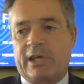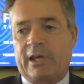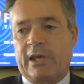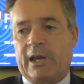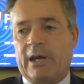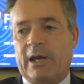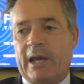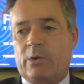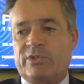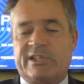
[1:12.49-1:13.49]
the
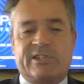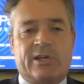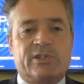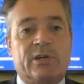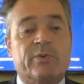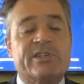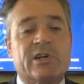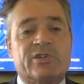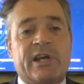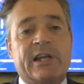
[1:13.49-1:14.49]
equity sell-side
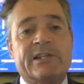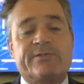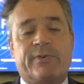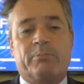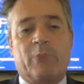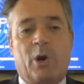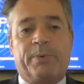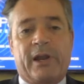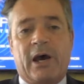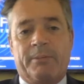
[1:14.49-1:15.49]
research analyst from
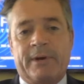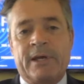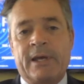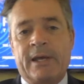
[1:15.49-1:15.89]
Oppenheimer,